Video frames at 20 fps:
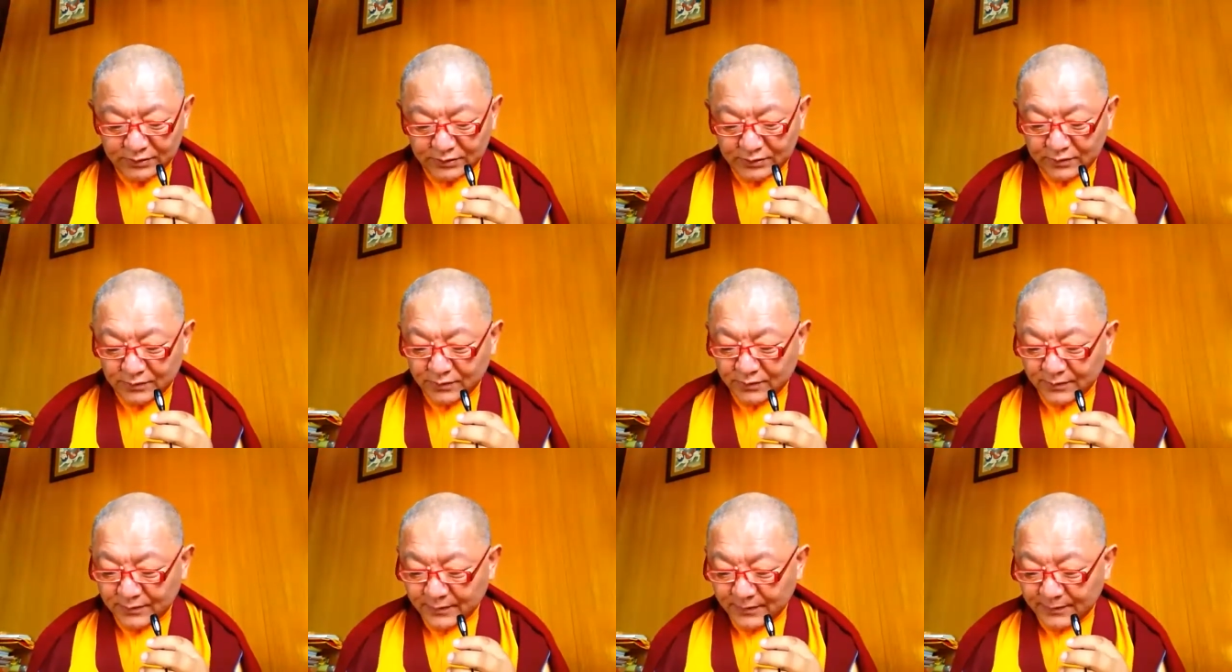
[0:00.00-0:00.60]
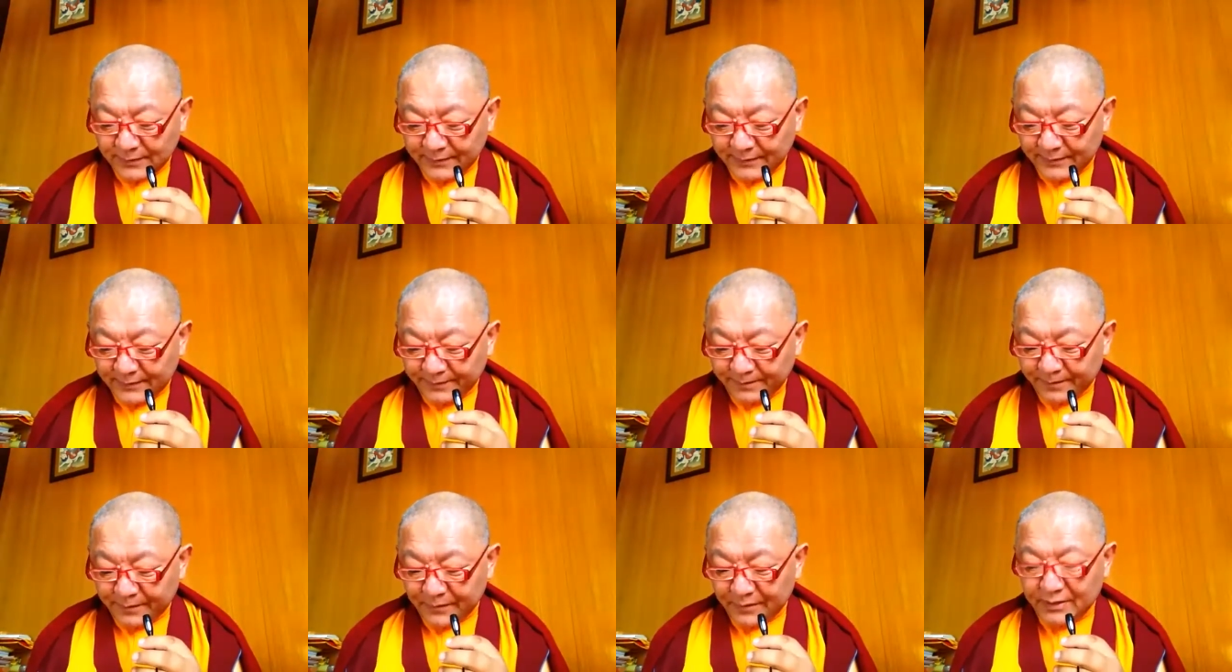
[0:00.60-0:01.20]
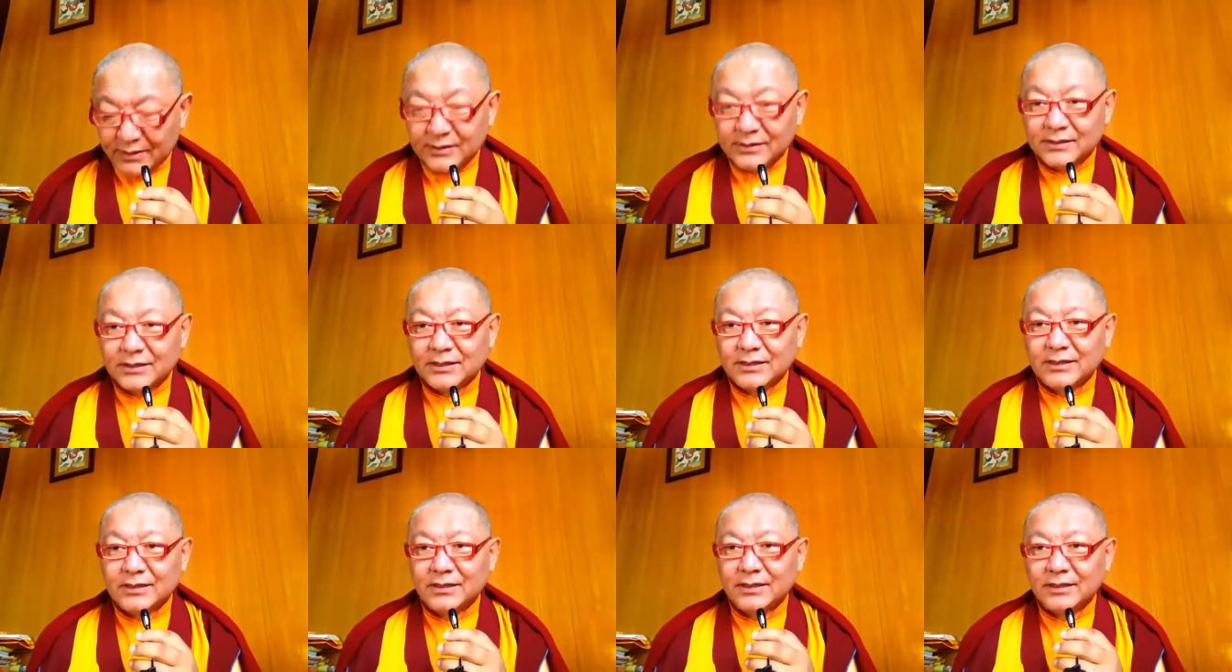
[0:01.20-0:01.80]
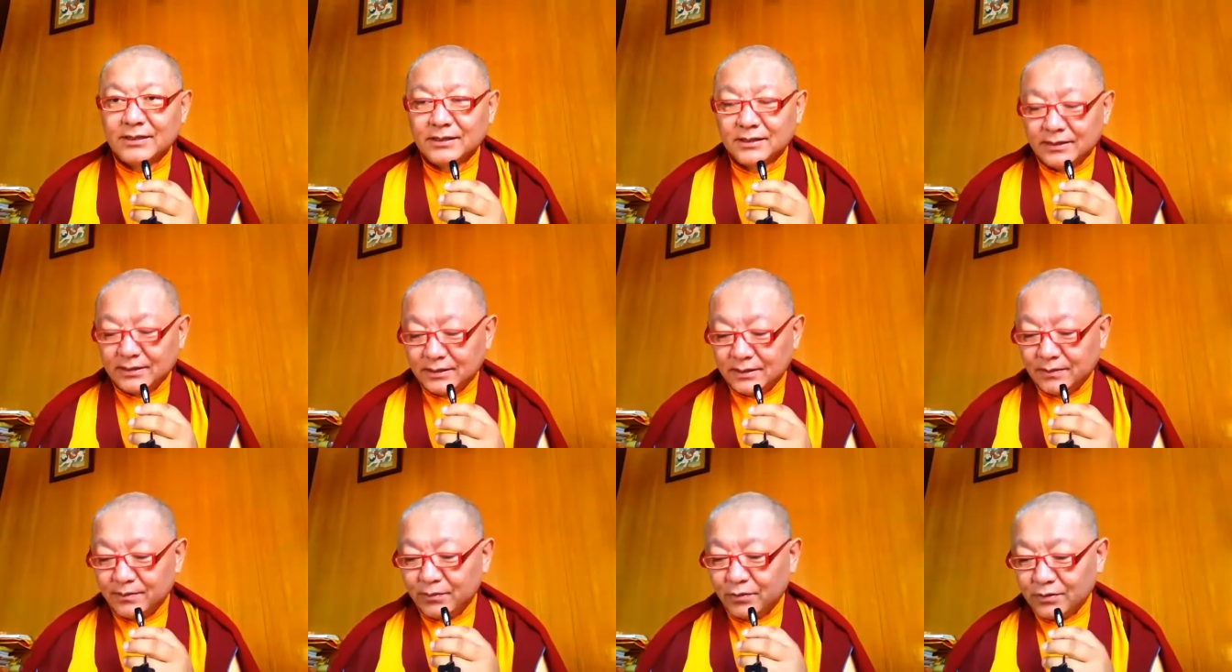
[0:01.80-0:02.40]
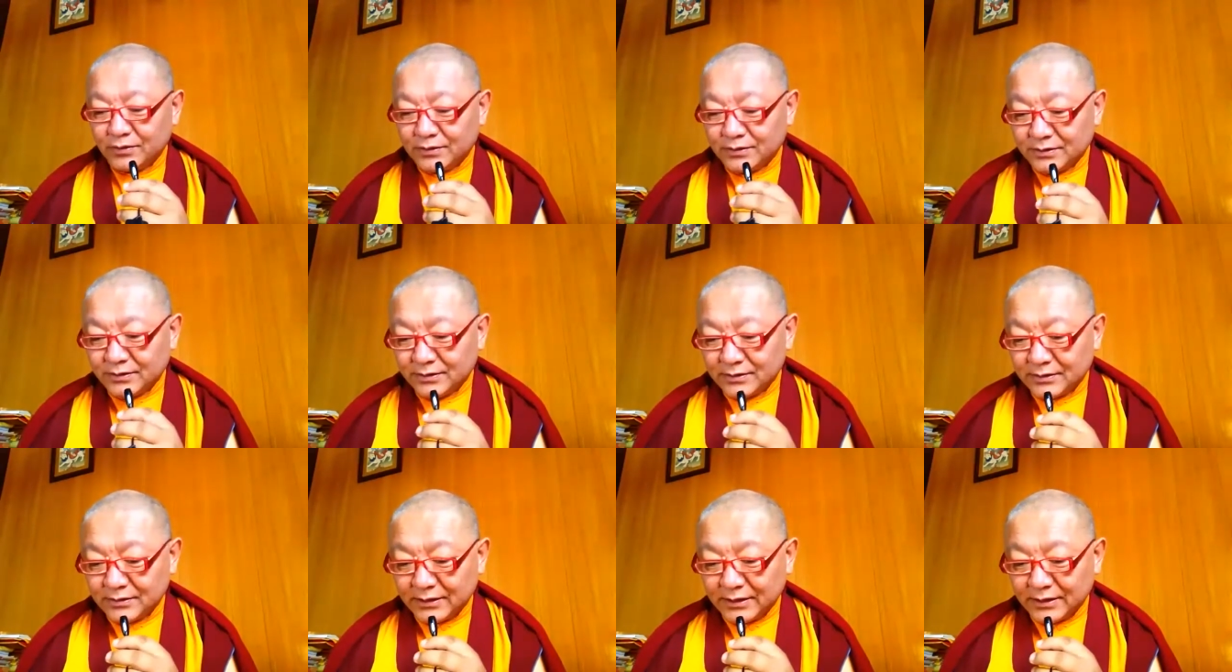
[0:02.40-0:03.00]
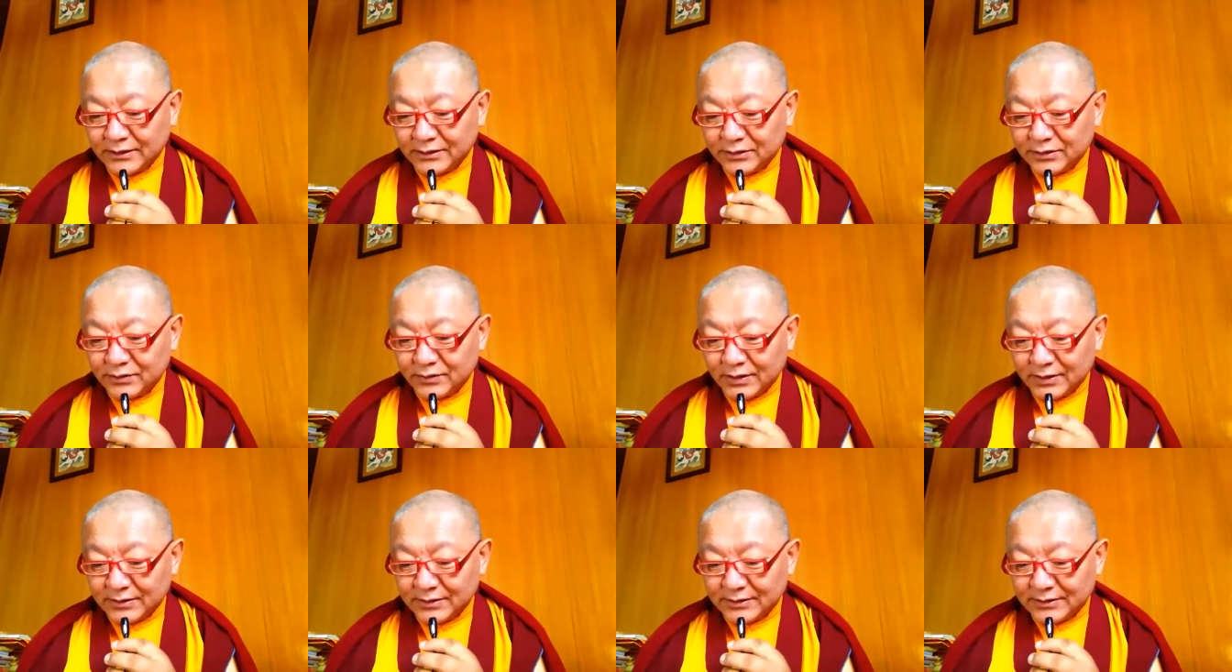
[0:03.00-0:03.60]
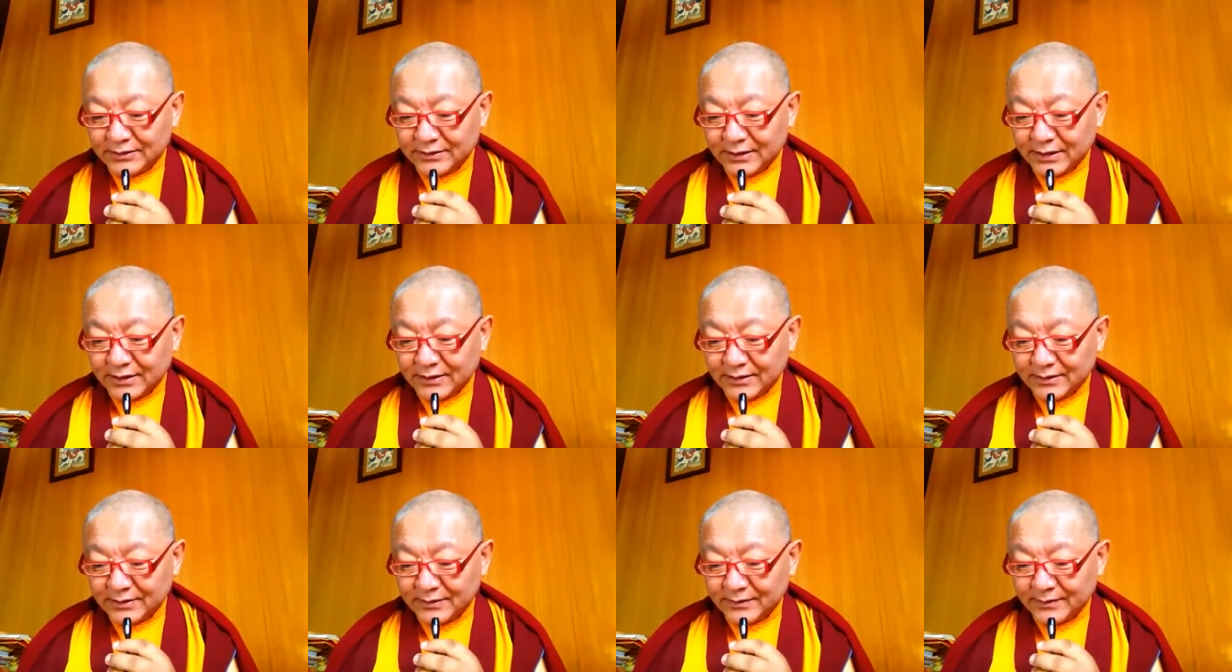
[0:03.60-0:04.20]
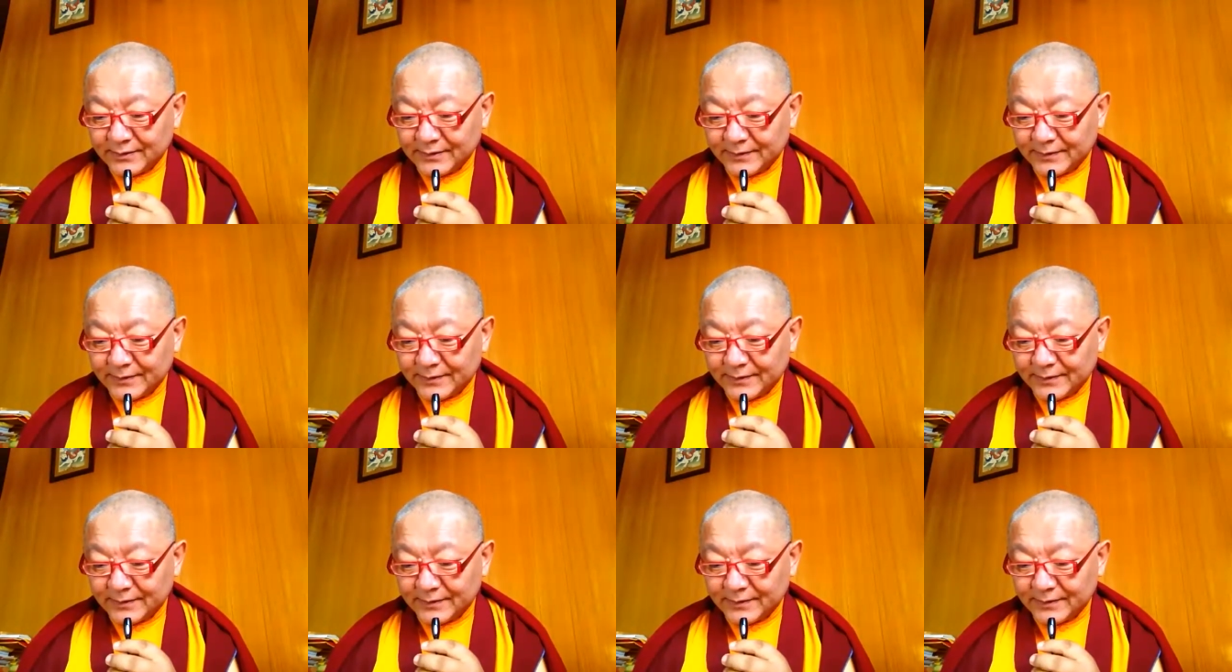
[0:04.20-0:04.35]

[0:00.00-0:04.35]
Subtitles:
So these are the important things to understand.